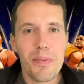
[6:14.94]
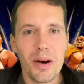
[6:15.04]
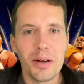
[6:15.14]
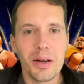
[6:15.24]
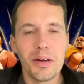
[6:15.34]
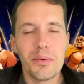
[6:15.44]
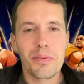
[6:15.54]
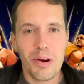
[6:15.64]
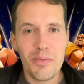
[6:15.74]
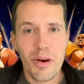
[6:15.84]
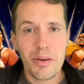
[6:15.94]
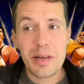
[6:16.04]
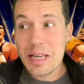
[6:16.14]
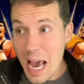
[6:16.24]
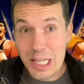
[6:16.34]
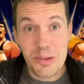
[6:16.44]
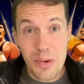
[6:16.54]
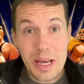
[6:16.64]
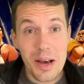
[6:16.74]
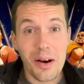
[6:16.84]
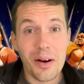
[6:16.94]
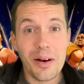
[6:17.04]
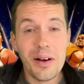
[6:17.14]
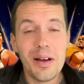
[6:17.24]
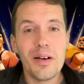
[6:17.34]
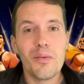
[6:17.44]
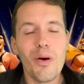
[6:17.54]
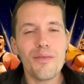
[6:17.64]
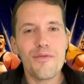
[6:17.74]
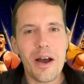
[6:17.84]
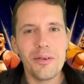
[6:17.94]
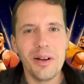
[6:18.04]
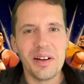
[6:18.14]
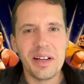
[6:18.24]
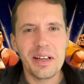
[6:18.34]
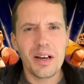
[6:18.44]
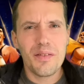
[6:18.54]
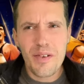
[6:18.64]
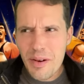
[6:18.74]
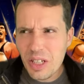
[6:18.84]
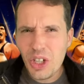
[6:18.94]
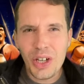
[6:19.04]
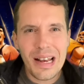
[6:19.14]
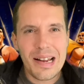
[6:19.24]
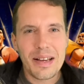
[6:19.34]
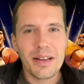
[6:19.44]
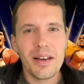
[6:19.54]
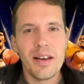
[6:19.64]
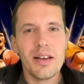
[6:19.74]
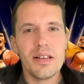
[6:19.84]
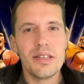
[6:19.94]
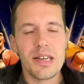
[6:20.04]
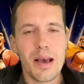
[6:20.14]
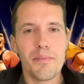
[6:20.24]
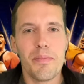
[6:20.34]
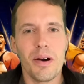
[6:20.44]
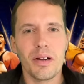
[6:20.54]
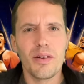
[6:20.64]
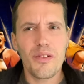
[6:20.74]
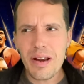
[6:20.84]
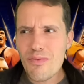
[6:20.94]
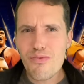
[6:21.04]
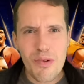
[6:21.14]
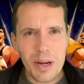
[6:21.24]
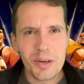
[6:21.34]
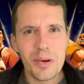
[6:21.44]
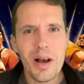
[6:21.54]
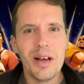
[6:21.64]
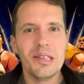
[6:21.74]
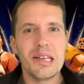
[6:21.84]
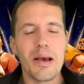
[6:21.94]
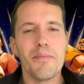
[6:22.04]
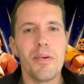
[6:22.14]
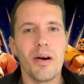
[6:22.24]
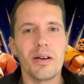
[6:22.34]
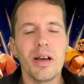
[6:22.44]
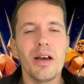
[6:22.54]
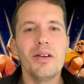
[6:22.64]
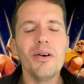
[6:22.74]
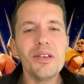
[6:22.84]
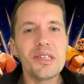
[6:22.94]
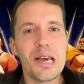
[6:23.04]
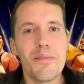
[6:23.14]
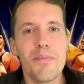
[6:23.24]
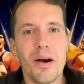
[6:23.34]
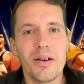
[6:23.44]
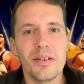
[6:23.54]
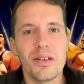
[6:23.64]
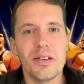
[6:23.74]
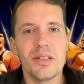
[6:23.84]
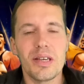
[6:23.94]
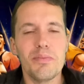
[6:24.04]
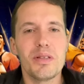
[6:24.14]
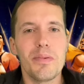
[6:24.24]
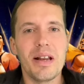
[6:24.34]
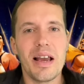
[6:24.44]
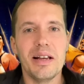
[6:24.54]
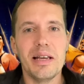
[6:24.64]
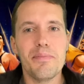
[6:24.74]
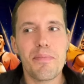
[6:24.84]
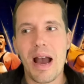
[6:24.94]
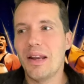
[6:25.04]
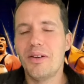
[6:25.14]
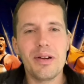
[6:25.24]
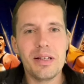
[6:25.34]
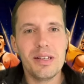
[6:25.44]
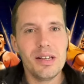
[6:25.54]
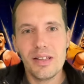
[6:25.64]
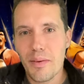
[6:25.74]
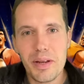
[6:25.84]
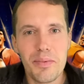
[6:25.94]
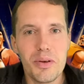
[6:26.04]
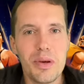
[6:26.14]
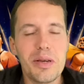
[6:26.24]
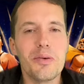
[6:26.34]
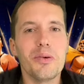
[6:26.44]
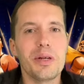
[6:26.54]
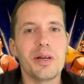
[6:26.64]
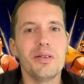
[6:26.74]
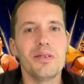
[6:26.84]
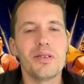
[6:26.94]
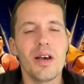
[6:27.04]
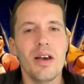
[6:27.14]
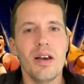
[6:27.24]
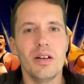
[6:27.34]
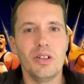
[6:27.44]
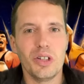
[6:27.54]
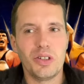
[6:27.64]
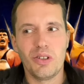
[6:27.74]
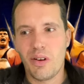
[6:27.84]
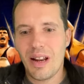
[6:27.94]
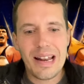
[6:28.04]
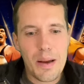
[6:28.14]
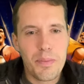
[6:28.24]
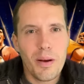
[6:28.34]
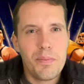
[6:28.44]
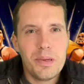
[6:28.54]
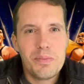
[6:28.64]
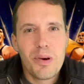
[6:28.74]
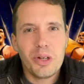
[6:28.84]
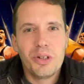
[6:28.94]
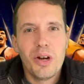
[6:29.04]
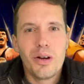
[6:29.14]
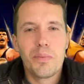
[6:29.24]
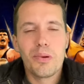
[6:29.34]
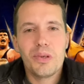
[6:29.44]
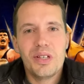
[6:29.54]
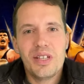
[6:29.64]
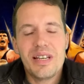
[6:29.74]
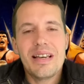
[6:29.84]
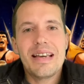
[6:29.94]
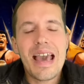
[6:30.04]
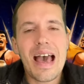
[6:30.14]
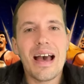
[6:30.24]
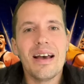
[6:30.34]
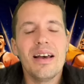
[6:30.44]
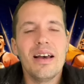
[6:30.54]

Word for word: Punk promo. Yes, we got what felt like a very chilling CM Punk, a very real CM Punk. Not the CM Punk that seems to be lately pandering to the WWE audience, just trying to lap up as much applause as he can get.